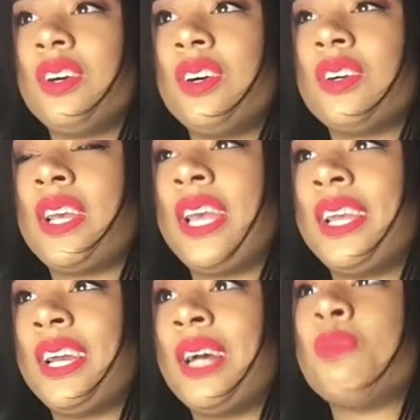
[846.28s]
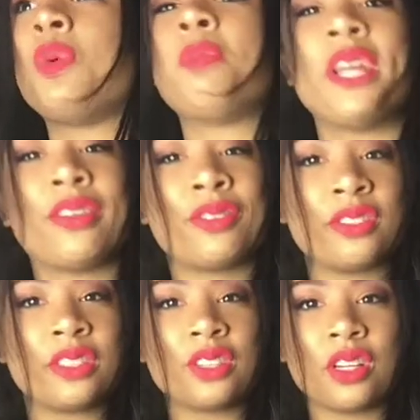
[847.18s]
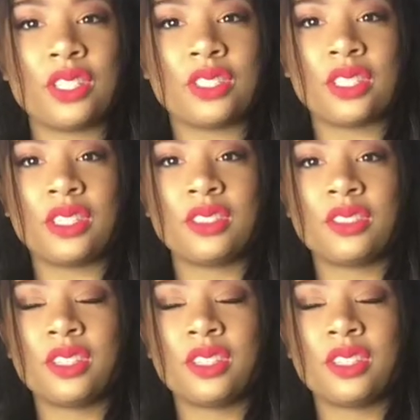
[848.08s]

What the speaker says: okay, I'm prepared for this audition.